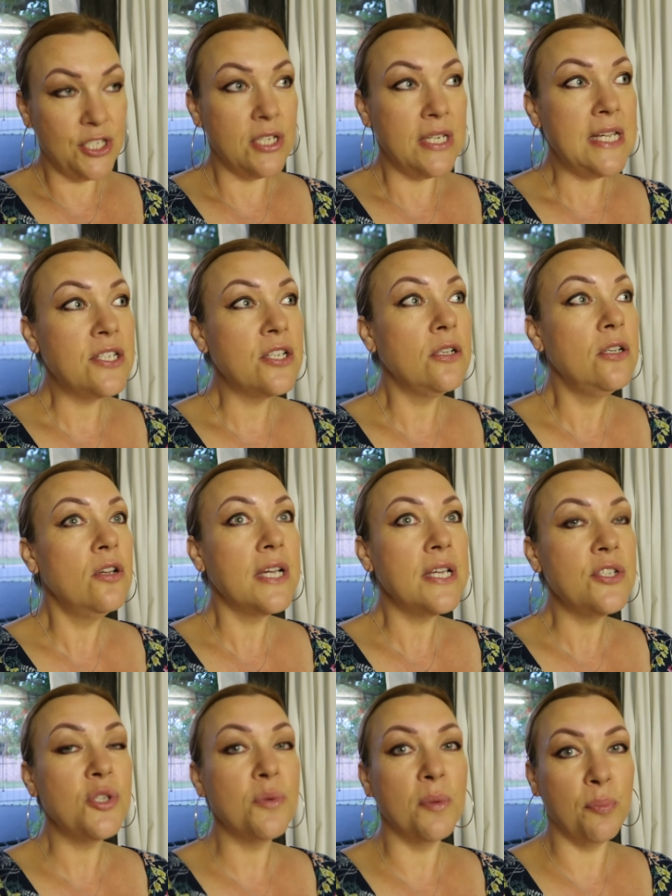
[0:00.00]
You need to look
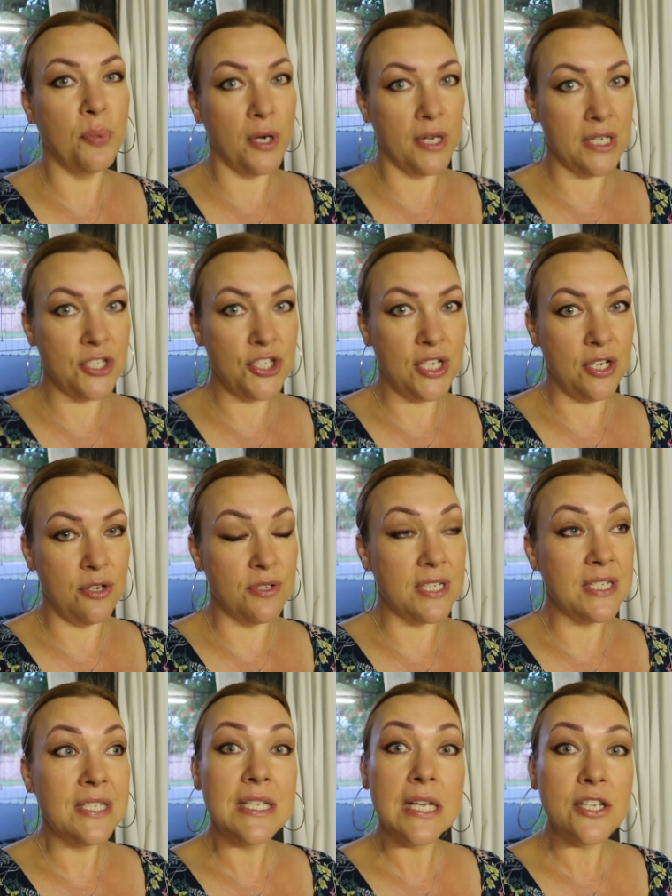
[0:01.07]
into what products she
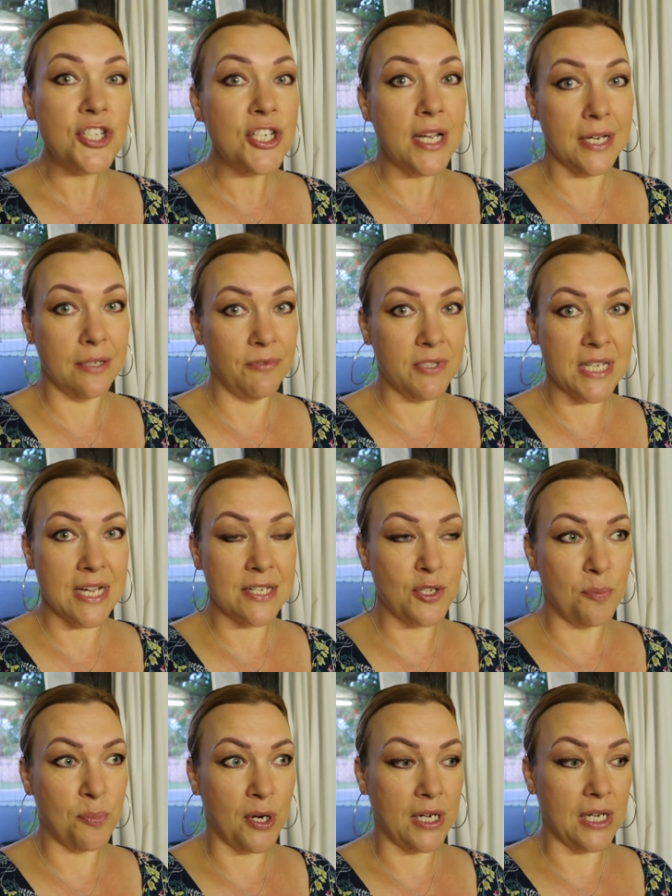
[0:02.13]
uses. Does she advertise
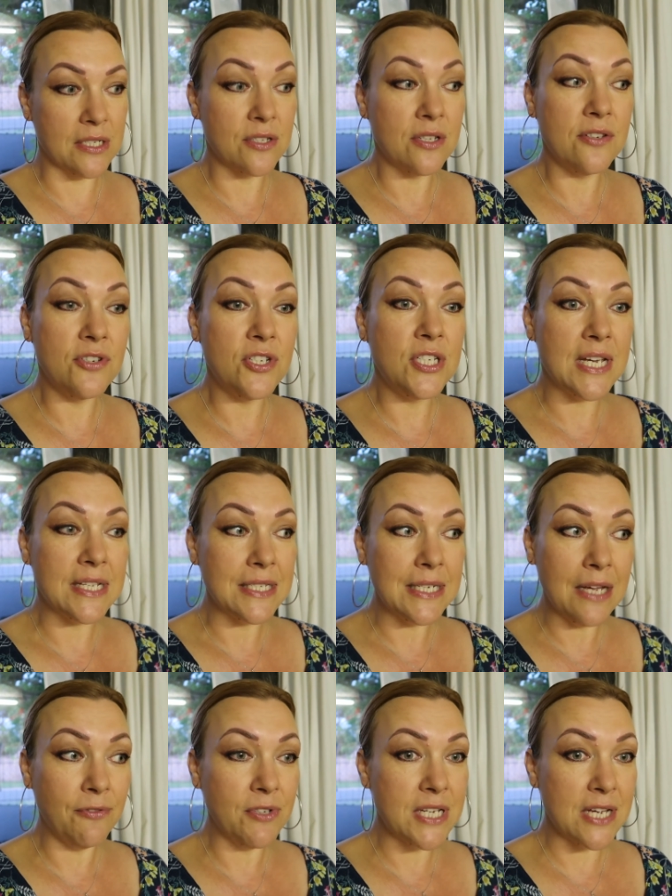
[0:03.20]
her products? So if she doesn't
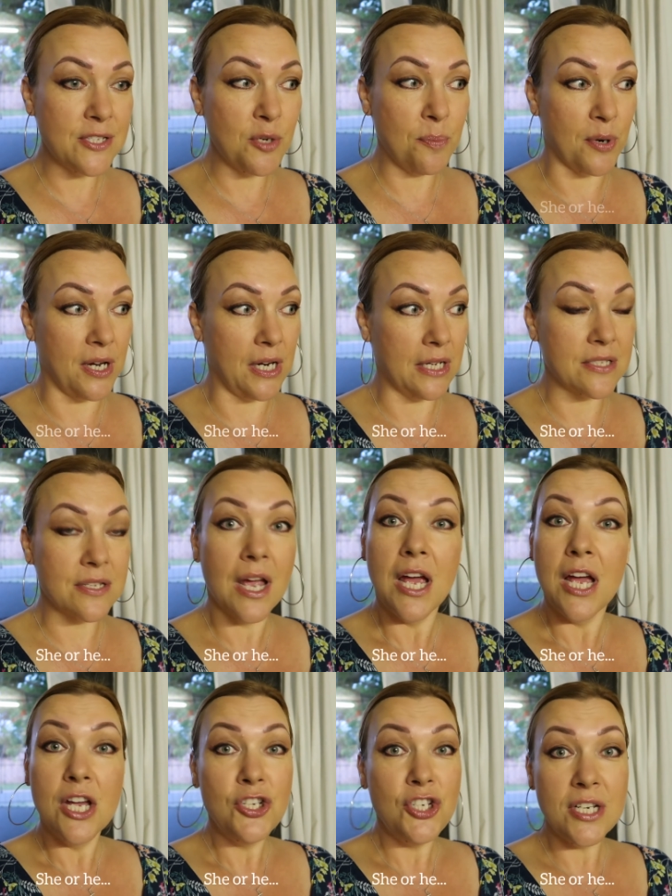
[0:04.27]
advertise her products,
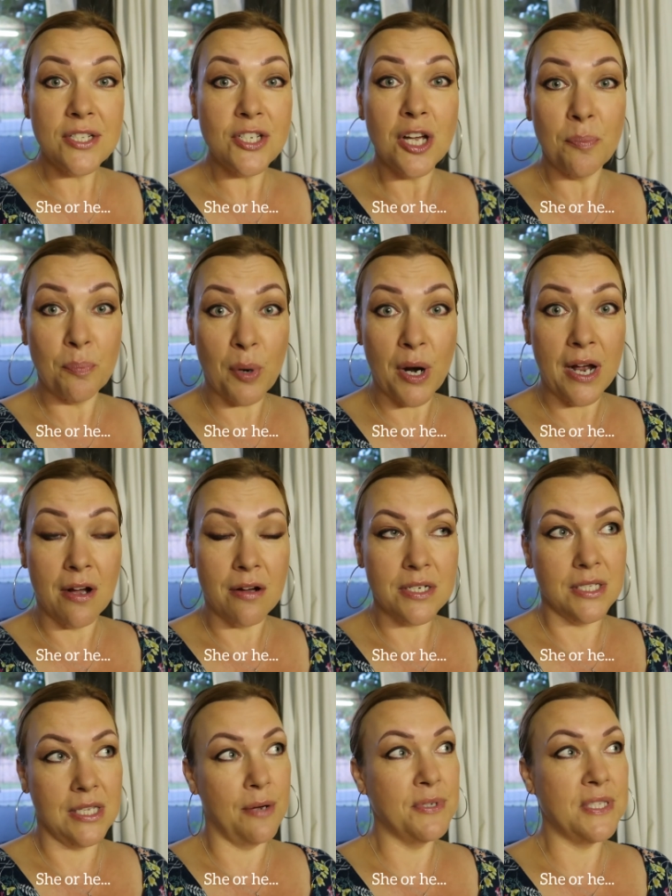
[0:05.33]
she's not proud.
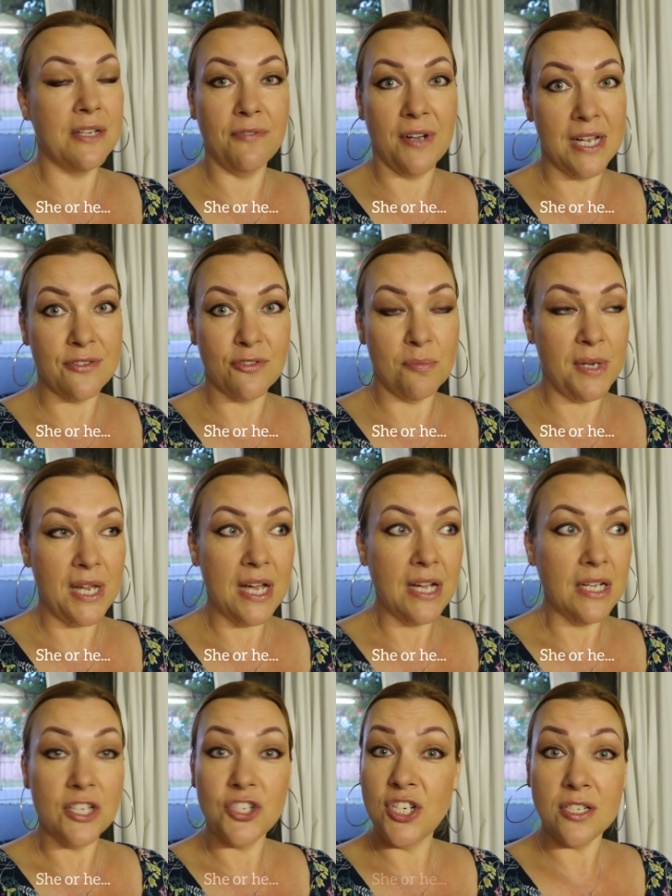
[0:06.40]
And that was advice from
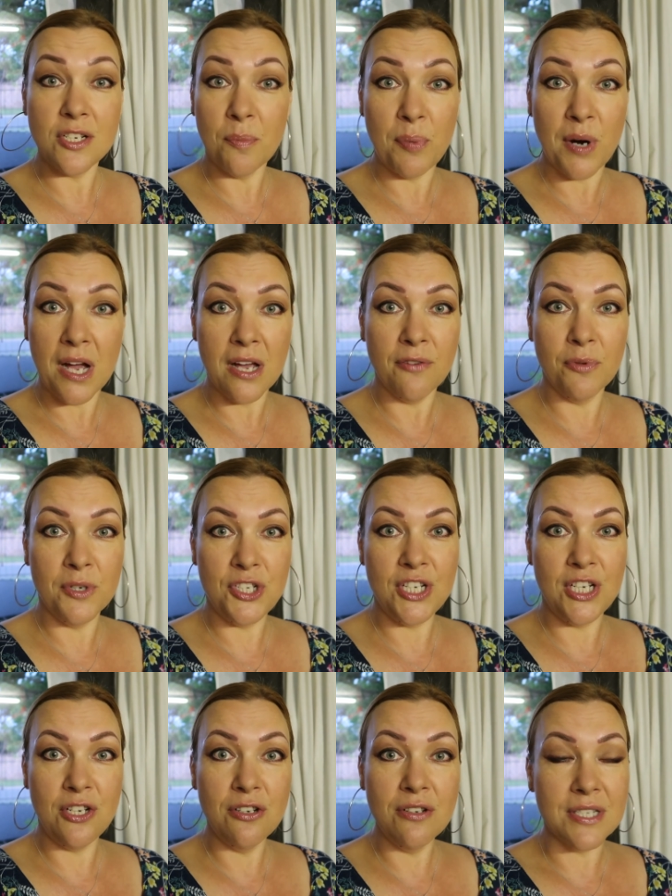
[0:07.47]
Bianca. She's not proud of what
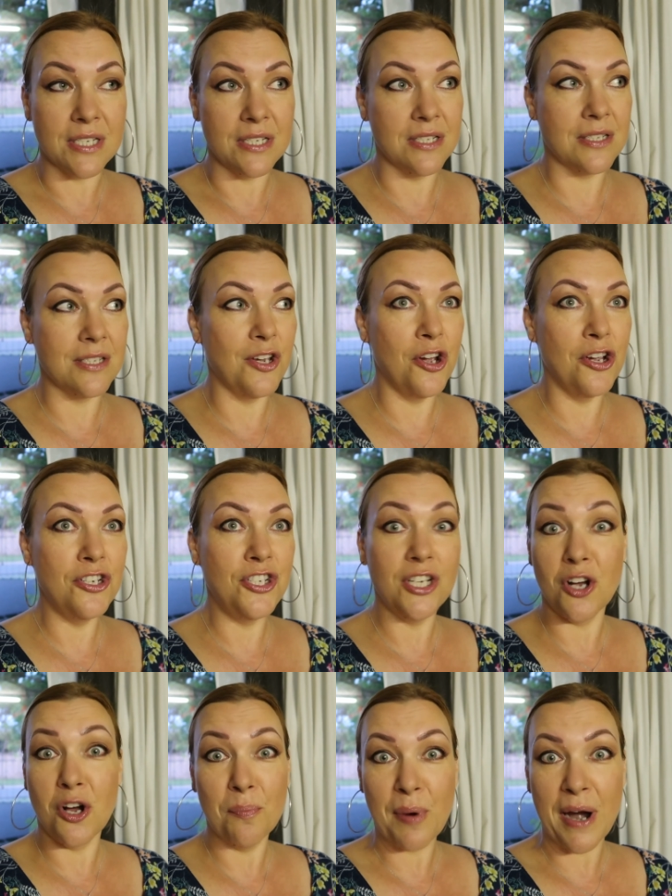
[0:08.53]
she uses, so she
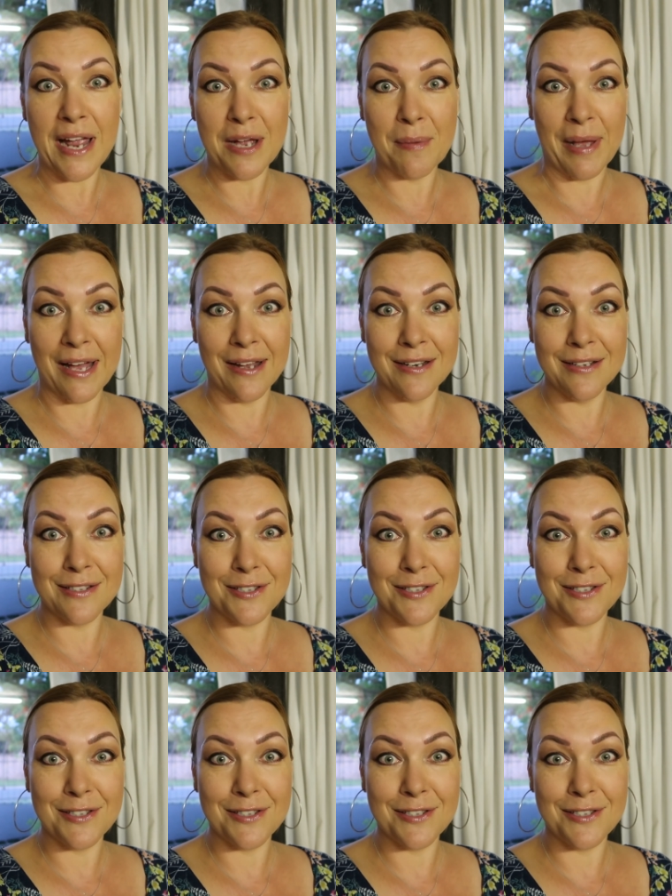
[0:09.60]
can't brag about it.